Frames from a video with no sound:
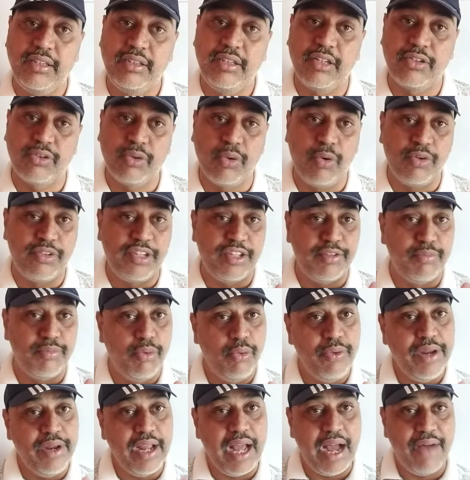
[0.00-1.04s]
the source is
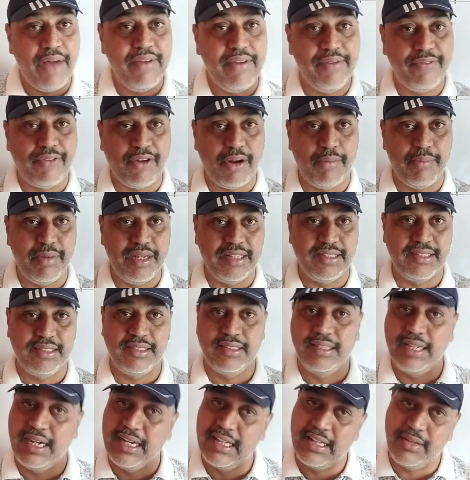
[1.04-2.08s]
moving away from us,
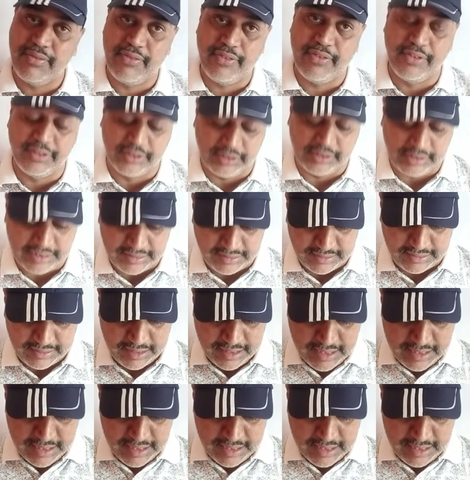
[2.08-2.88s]
that is the first case.